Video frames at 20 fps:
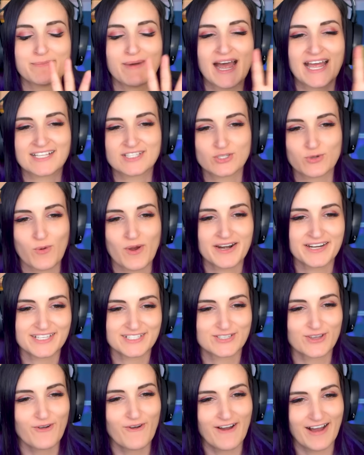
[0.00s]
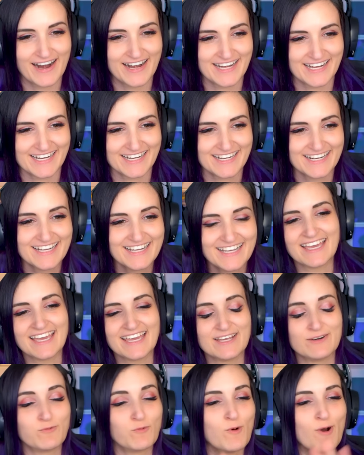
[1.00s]
my 2020
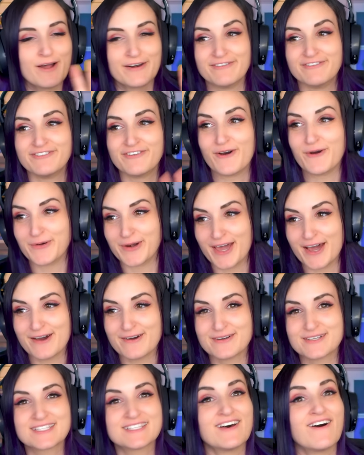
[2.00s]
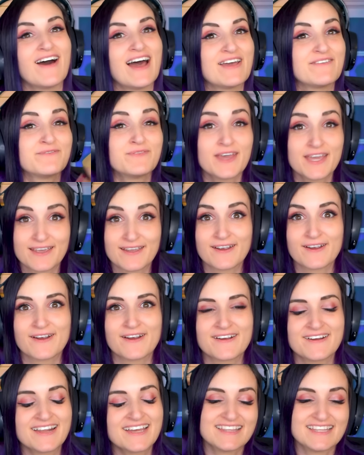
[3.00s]
in one photo. So I
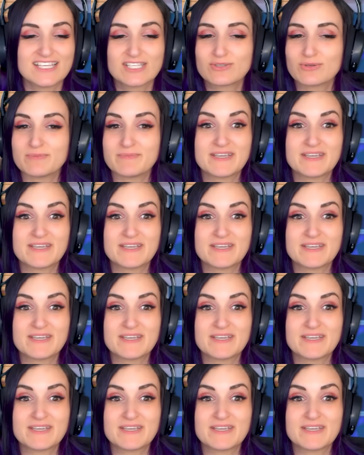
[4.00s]
figured this would